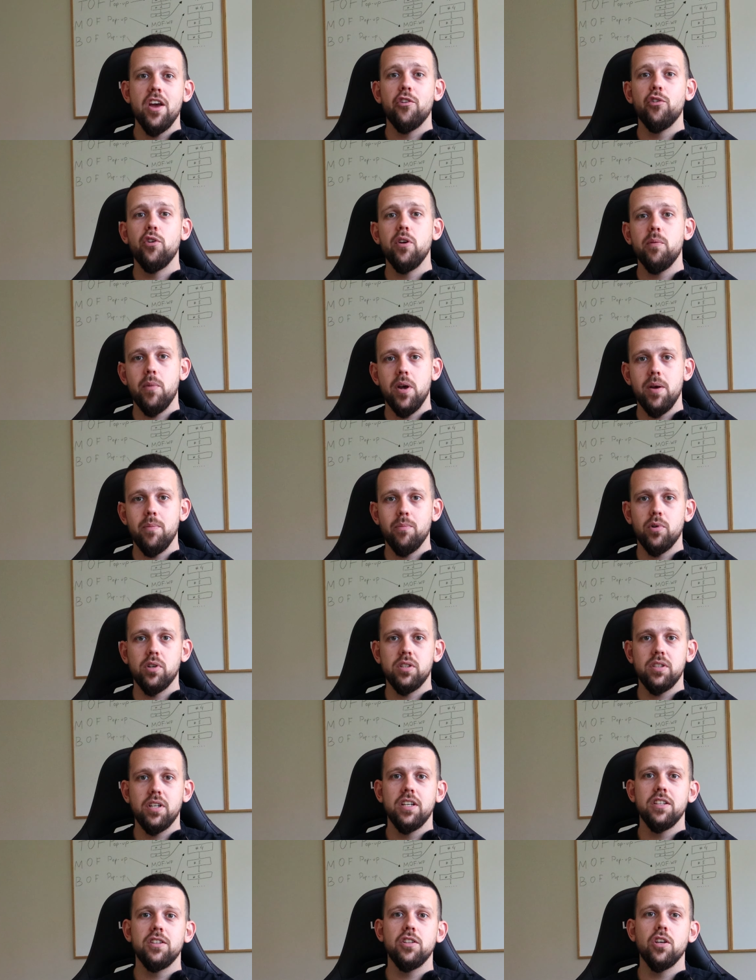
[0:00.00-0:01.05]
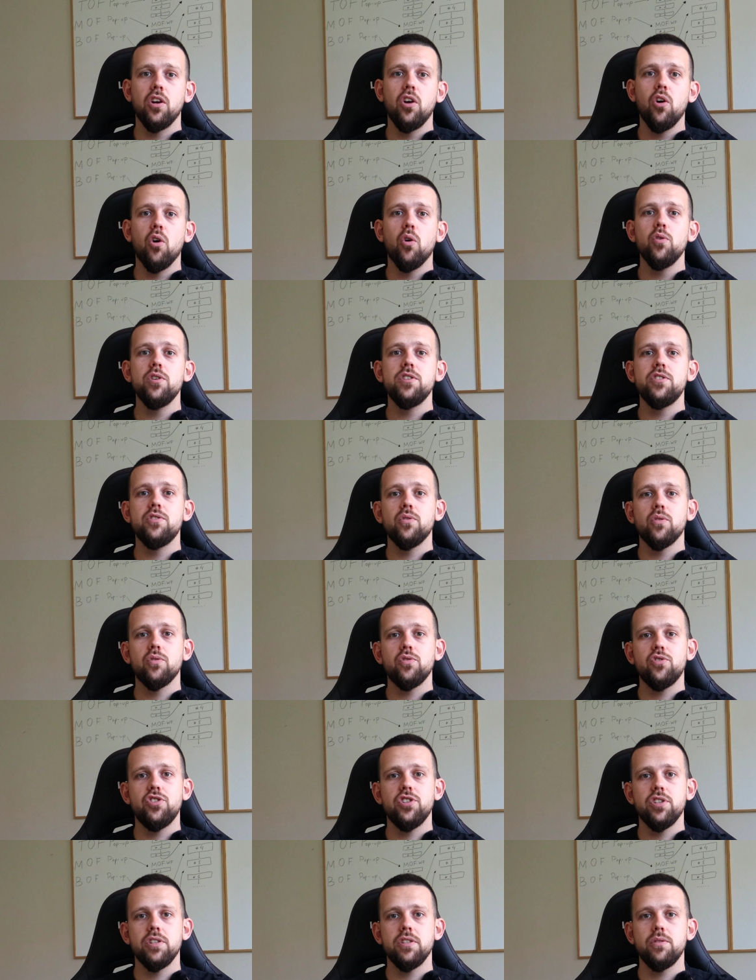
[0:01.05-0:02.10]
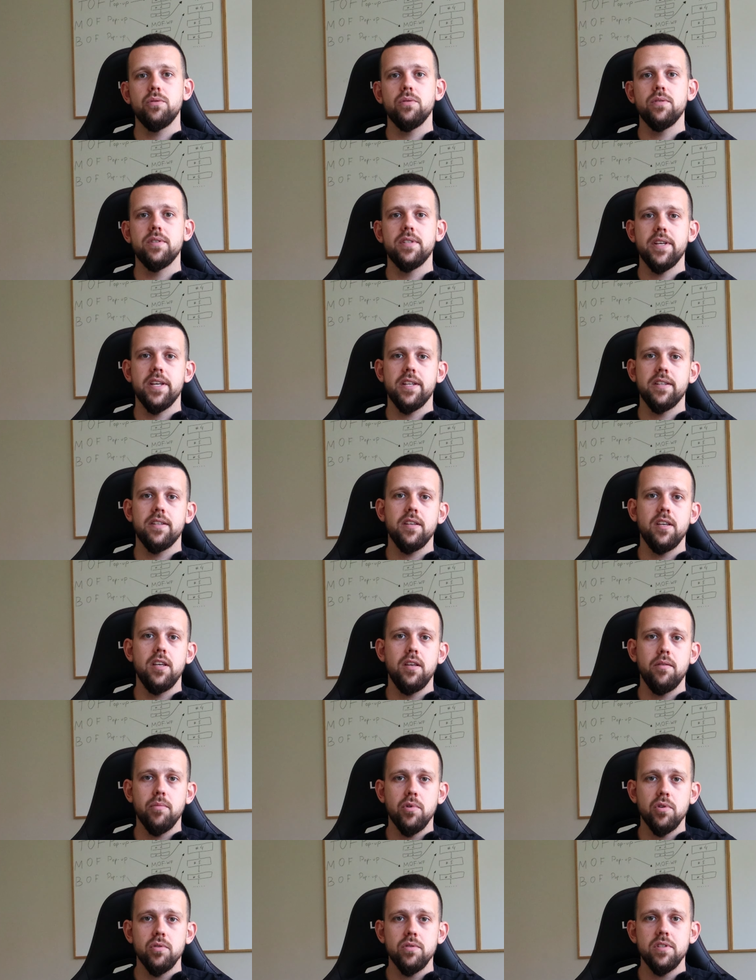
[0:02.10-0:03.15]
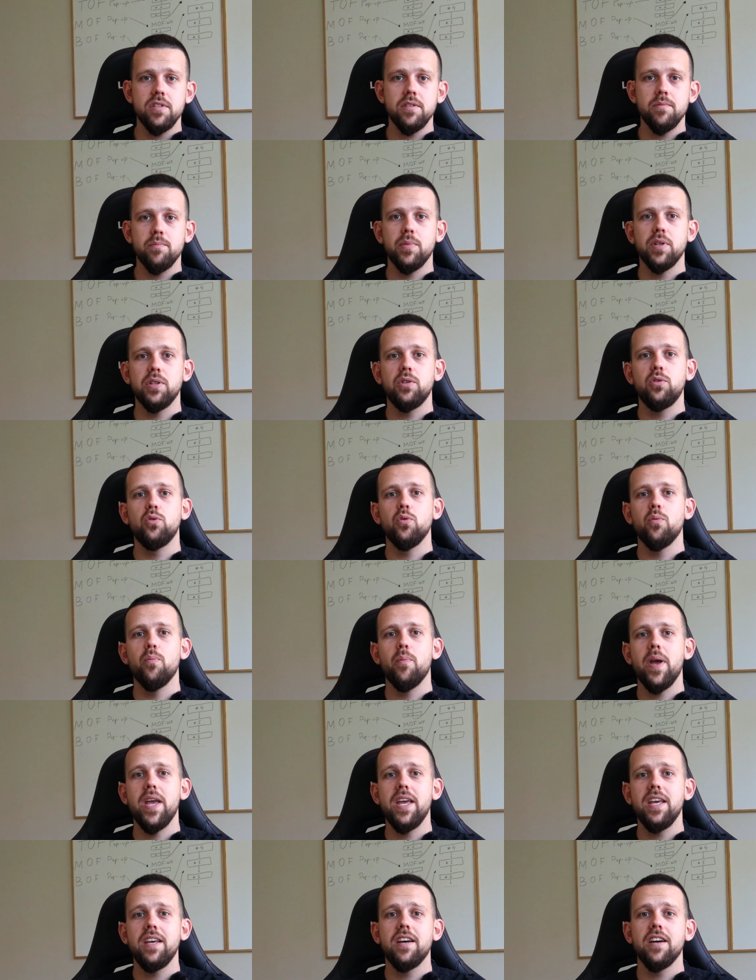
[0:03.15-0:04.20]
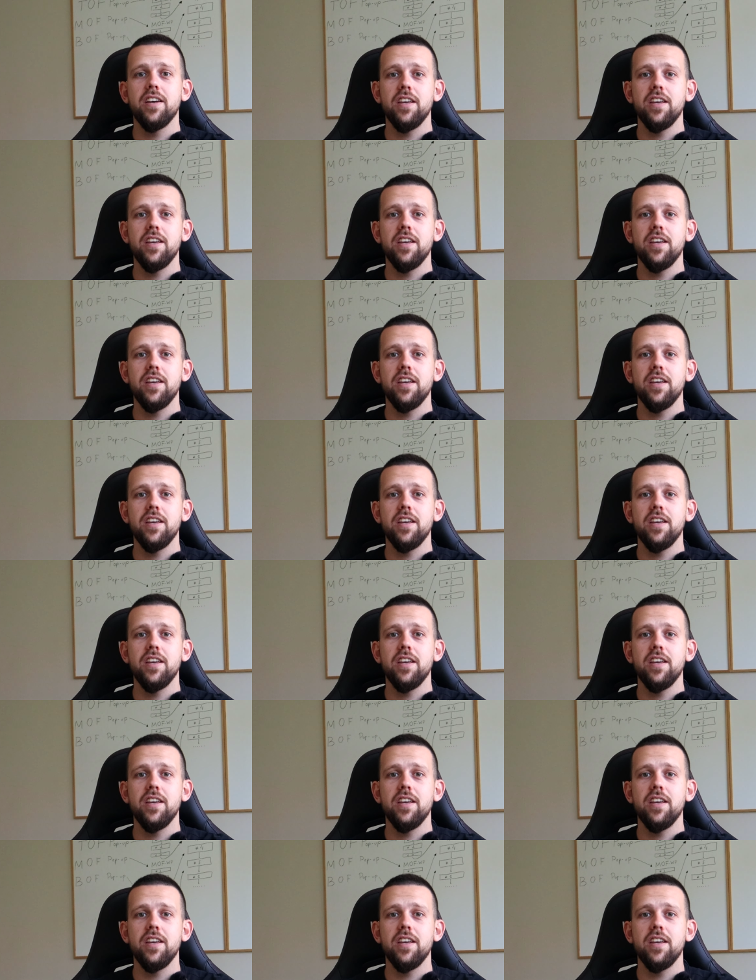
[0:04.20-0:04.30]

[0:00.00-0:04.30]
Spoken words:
Remember, the goal is not just to send emails, but to make